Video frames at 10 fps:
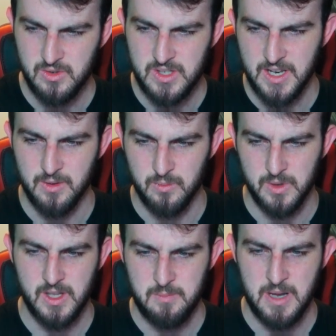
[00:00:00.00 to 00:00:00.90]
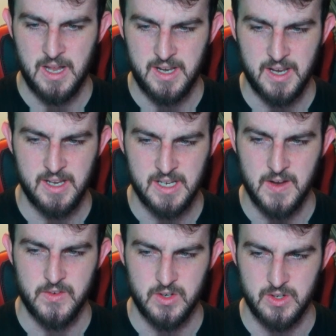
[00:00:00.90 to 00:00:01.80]
But you get a really bad
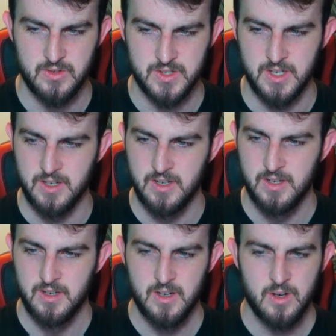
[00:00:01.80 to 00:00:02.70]
headache after you use it.